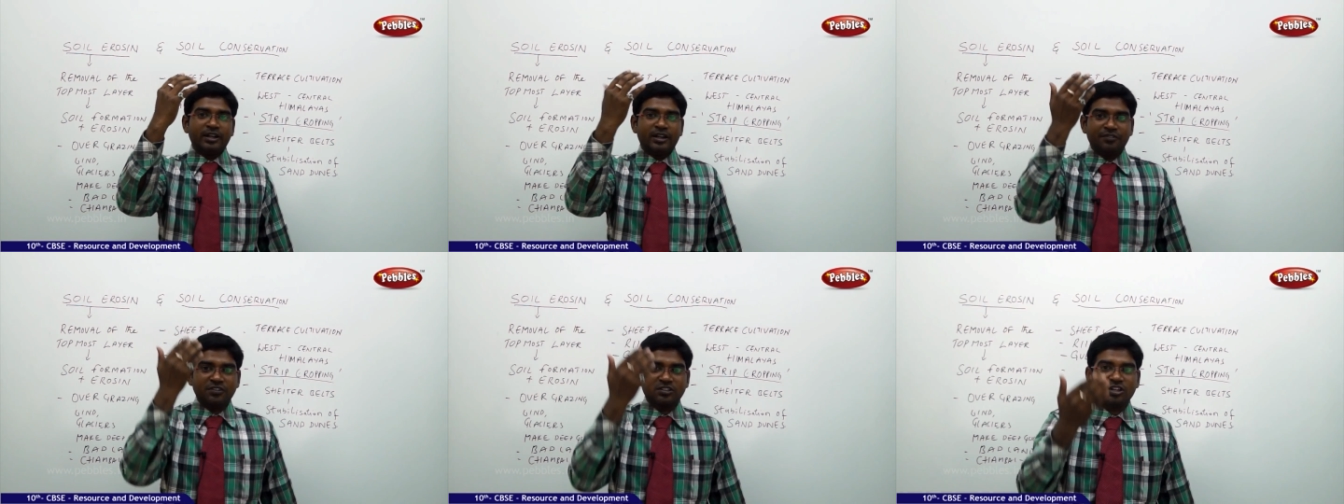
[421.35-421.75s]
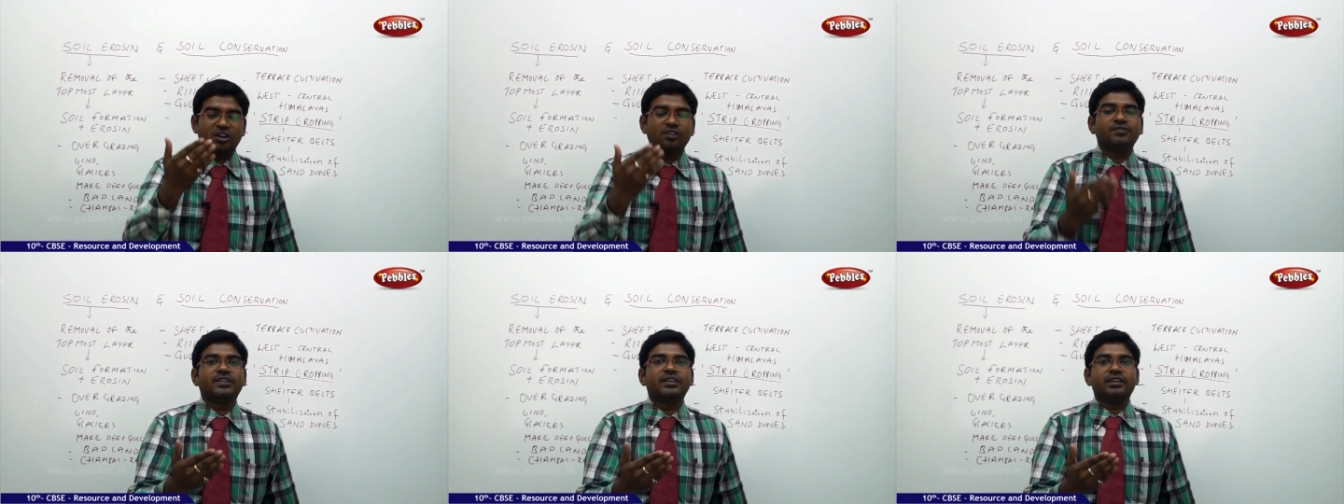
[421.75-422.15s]
division
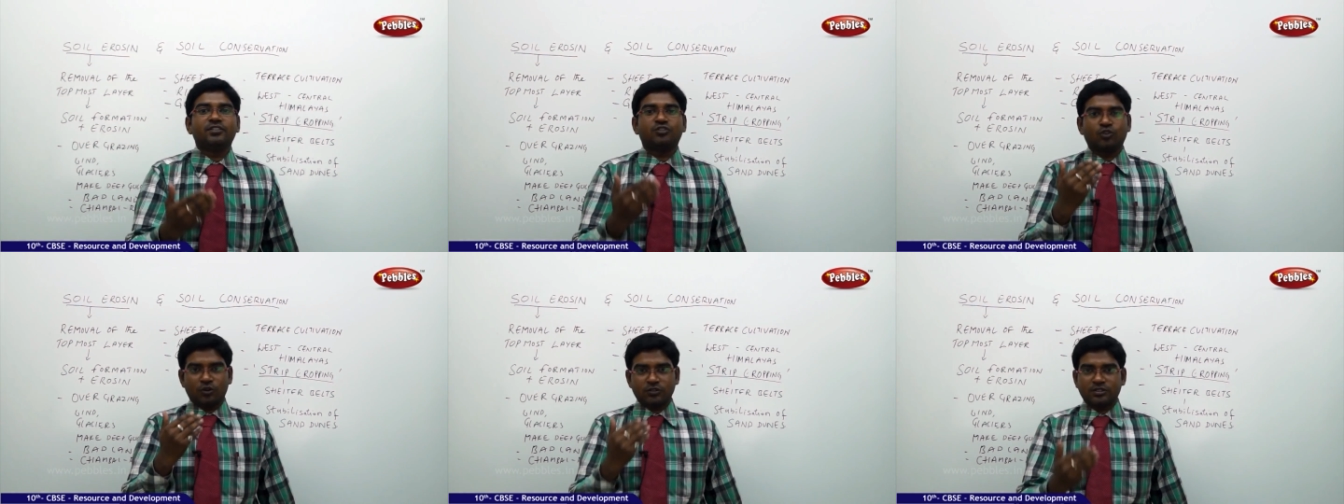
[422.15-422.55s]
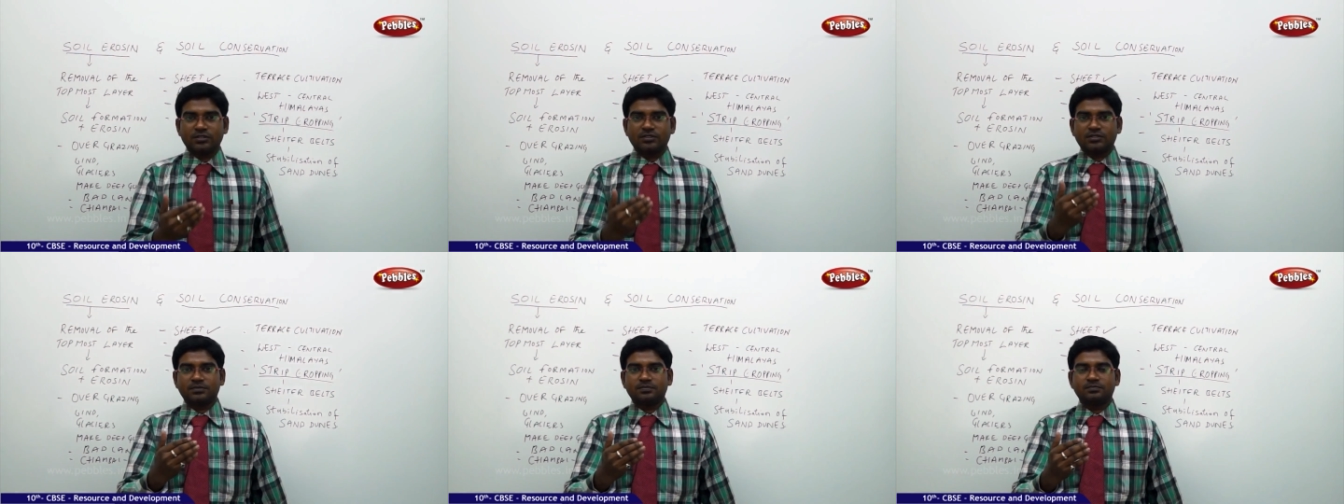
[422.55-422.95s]
of the
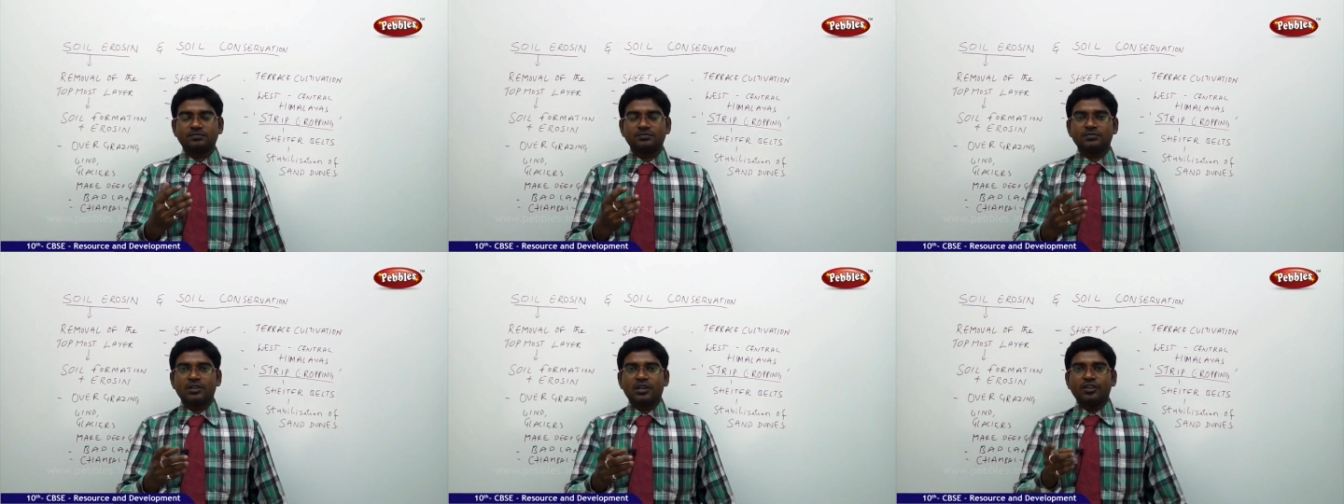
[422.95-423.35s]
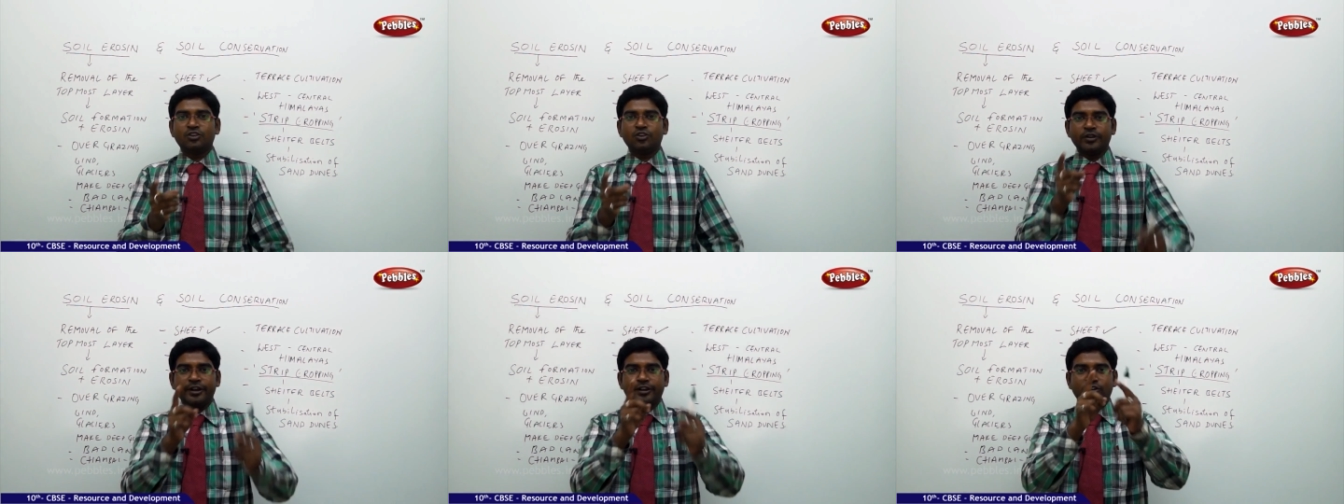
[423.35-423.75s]
resources.
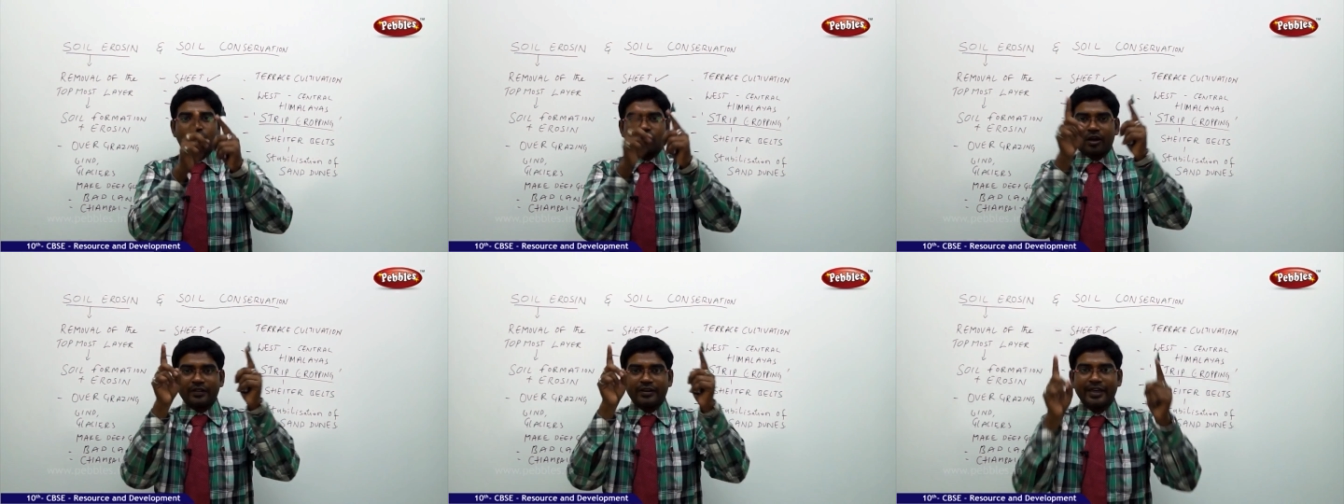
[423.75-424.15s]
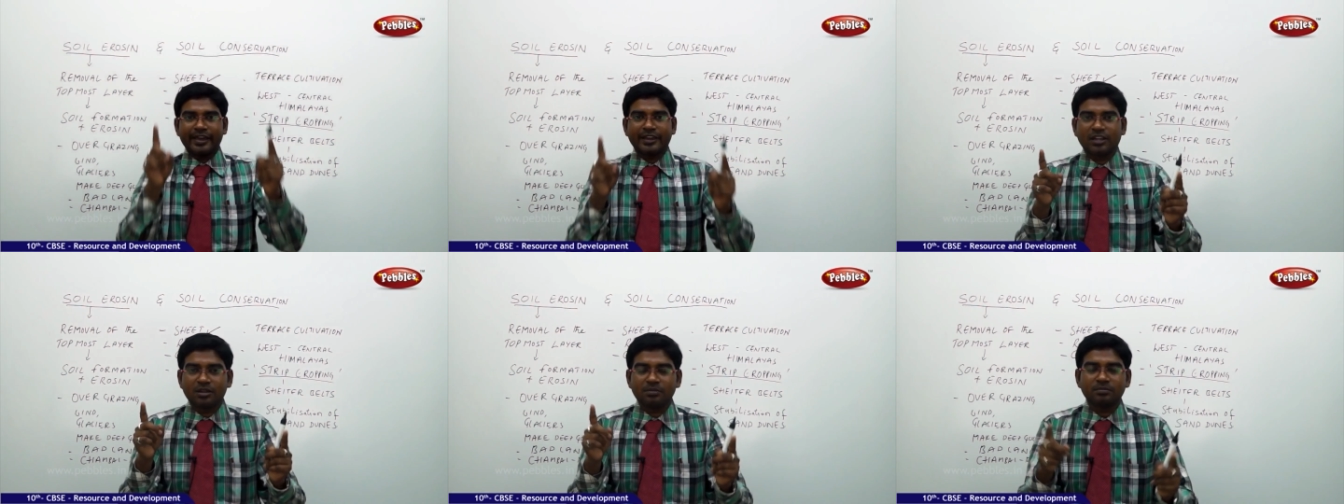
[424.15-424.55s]
You need to draw the
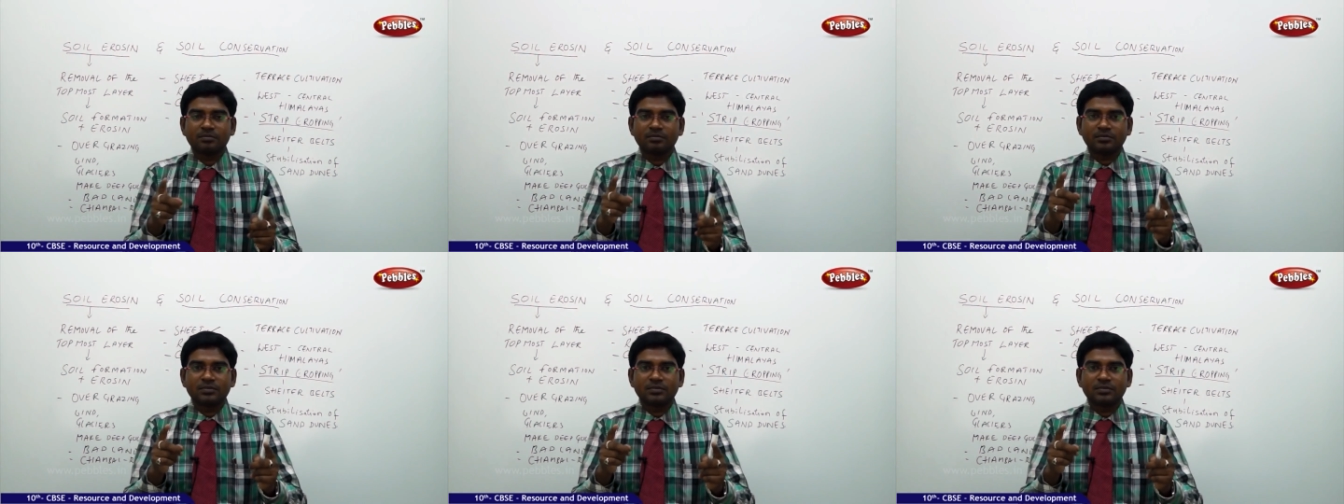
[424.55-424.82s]
diagram.